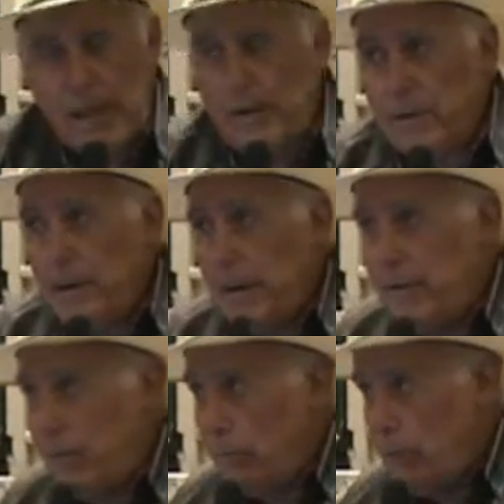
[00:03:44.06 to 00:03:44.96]
and
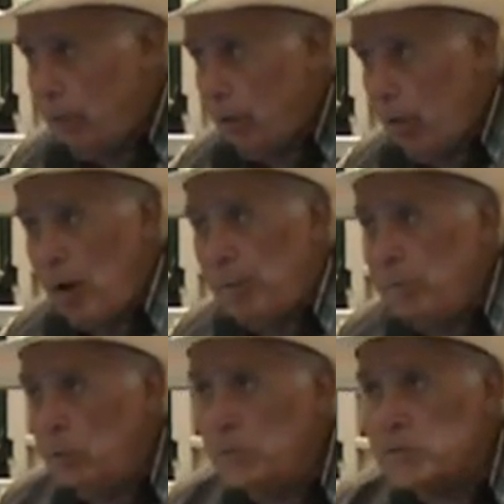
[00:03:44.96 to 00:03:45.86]
our Army
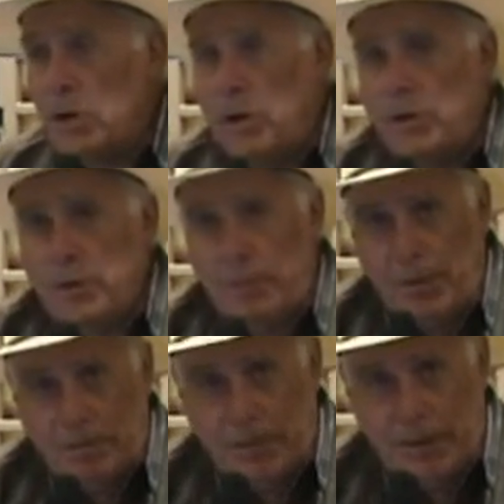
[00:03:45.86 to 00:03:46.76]
moves on the
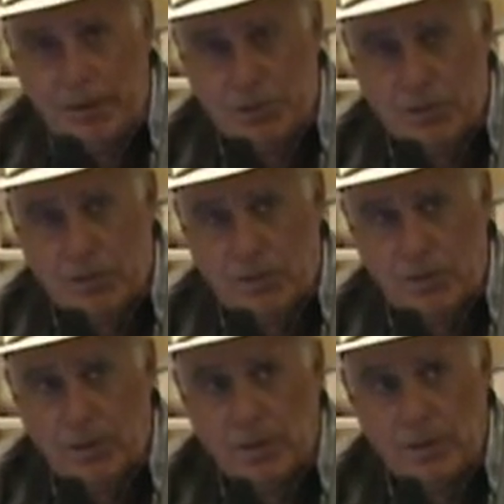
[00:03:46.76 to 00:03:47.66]
population of
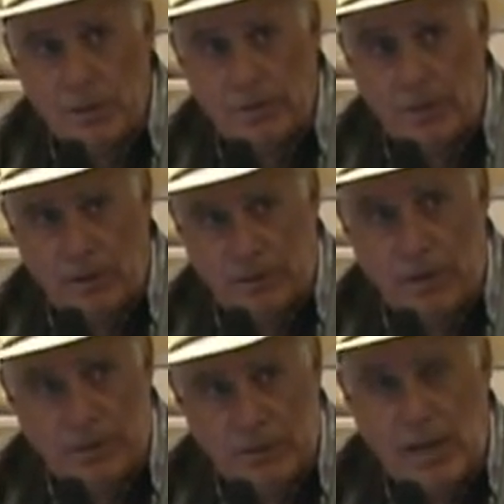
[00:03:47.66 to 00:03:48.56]

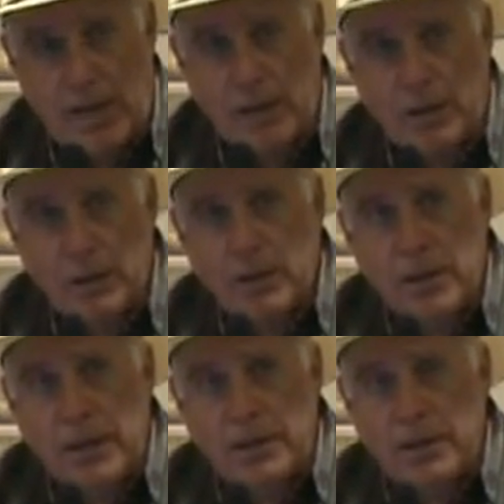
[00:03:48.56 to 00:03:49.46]
us, and
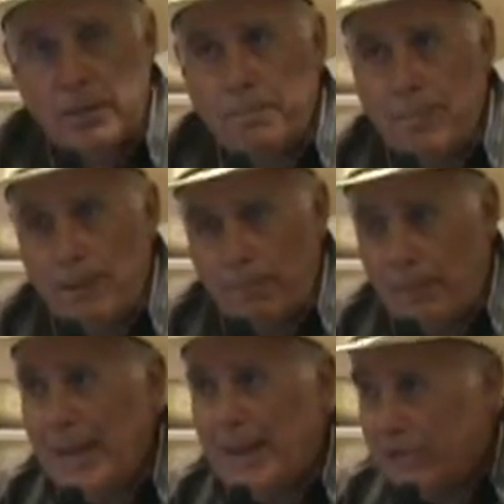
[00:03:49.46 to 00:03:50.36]
then
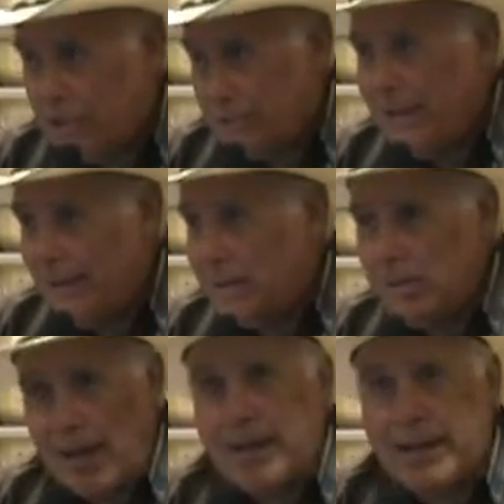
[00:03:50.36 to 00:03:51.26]
manages
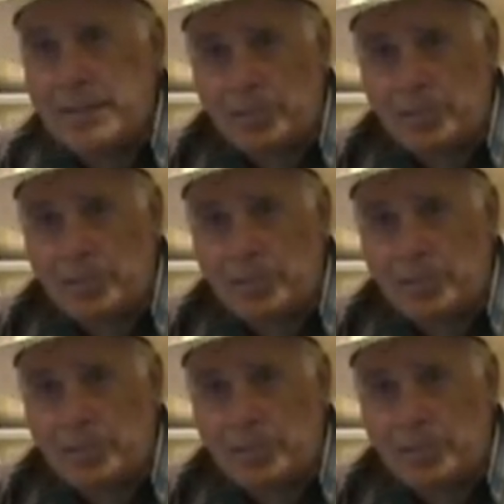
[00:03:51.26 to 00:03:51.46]
us like a